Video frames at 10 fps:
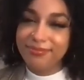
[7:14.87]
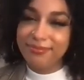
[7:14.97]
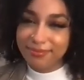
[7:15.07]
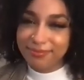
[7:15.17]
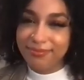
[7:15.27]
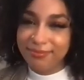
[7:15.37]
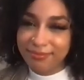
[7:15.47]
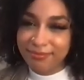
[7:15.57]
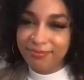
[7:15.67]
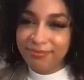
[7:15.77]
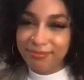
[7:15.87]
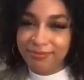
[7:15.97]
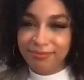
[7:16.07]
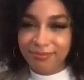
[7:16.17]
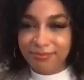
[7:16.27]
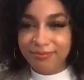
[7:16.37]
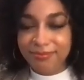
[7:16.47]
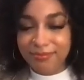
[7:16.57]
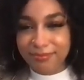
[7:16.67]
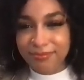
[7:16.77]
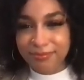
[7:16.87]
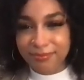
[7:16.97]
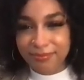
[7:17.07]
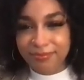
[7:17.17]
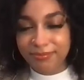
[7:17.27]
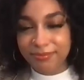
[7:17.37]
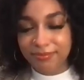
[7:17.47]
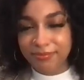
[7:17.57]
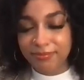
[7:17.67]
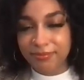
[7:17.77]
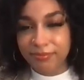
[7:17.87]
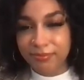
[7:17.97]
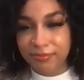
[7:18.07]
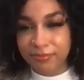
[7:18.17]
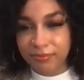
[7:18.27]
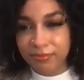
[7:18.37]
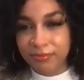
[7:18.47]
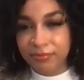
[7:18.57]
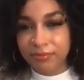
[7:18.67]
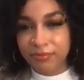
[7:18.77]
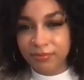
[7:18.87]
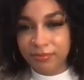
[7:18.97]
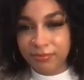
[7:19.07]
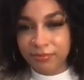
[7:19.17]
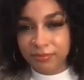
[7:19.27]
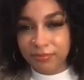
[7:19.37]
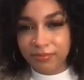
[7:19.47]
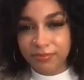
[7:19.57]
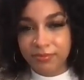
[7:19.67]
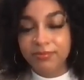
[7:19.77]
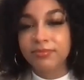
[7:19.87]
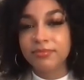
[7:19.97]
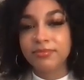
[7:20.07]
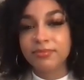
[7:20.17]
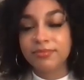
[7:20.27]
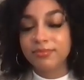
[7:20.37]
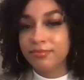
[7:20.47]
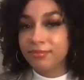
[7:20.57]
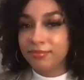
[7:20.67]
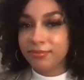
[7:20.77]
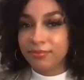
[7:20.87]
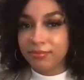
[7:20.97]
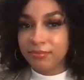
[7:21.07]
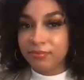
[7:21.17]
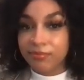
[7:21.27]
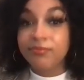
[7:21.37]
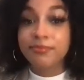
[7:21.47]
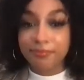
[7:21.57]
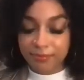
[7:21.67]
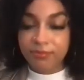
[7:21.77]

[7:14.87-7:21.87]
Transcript: This person isn't speaking.